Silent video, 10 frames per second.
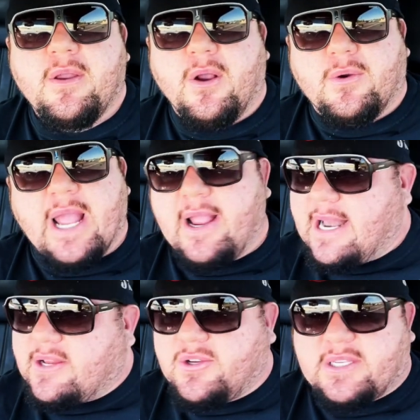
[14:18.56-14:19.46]
Okay.
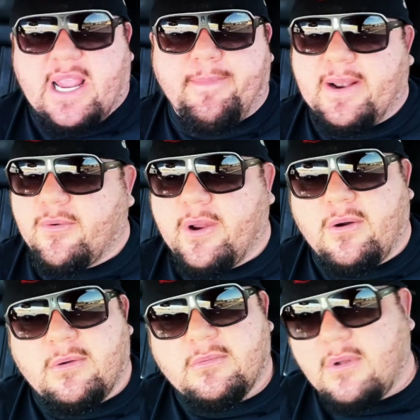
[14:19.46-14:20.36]
And that's just keeping it
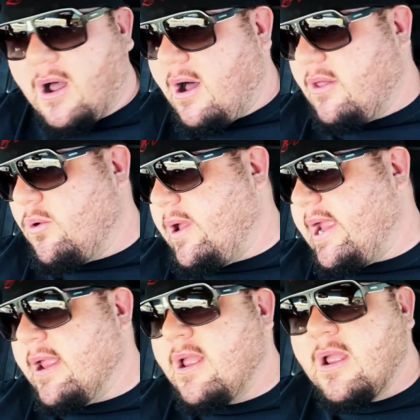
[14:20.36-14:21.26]
real all the
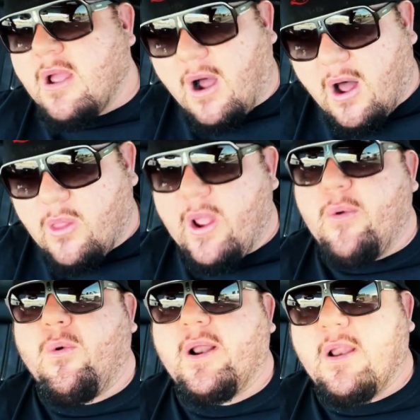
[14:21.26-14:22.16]
way
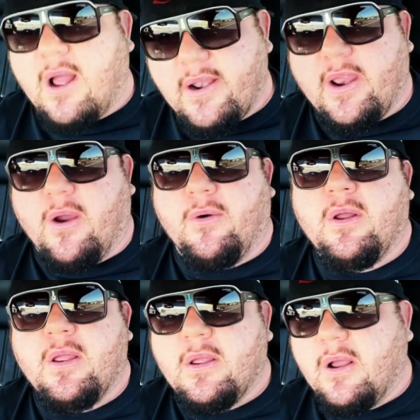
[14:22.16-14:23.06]
100.
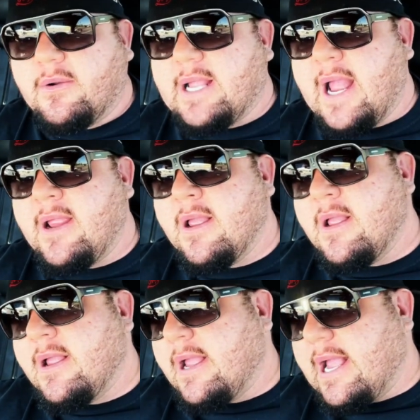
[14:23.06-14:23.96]
Okay.
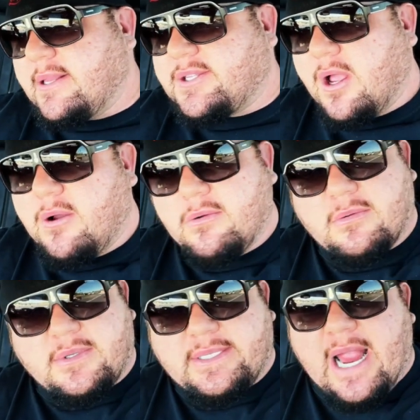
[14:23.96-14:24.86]
And so
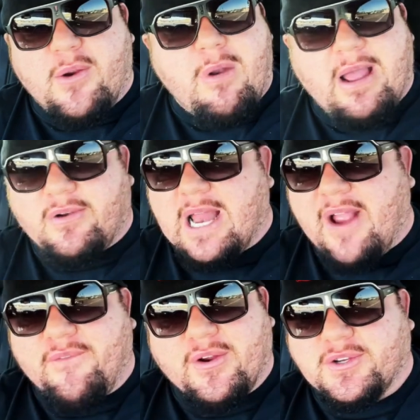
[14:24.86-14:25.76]
staying ride or
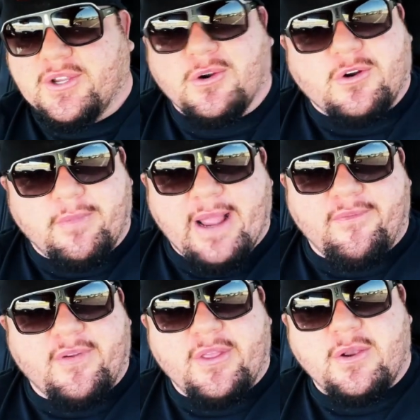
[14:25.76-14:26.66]
die for your circle, man,
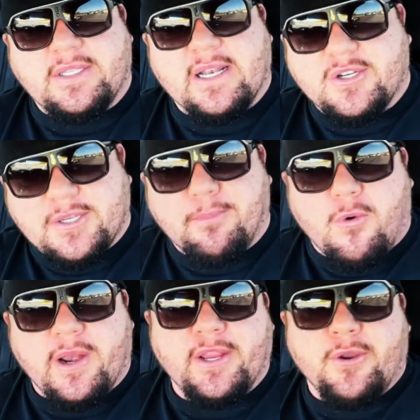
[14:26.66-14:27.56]
for those that are
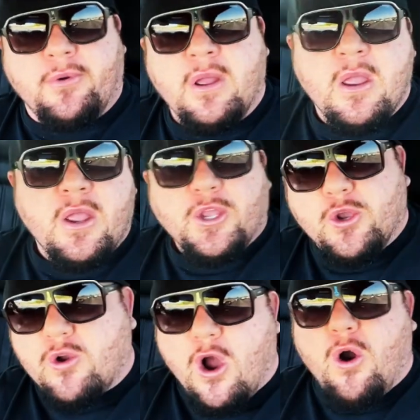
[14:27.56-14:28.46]
supporting you,
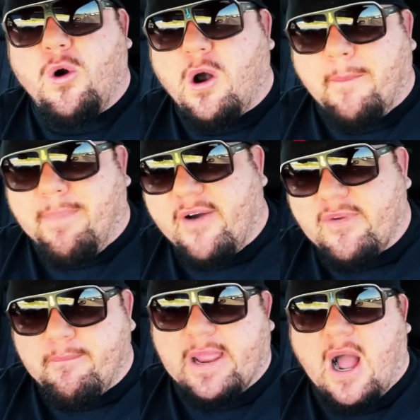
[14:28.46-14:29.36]
you go above
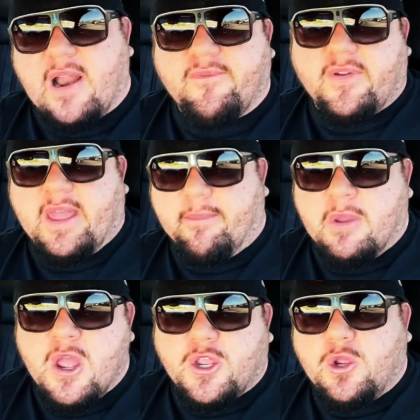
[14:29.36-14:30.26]
and beyond for
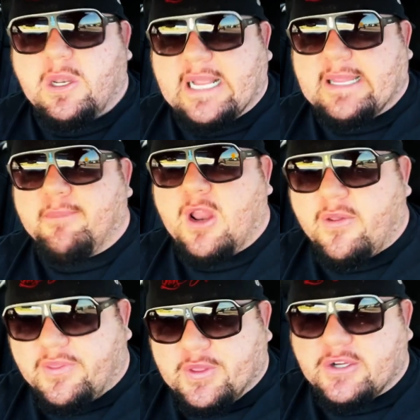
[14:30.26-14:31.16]
them. You let them know
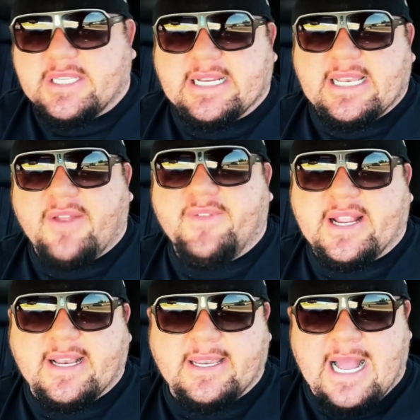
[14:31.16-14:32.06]
that they're
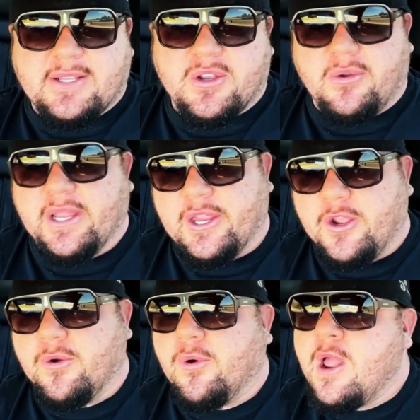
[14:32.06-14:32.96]
significant, not to only you,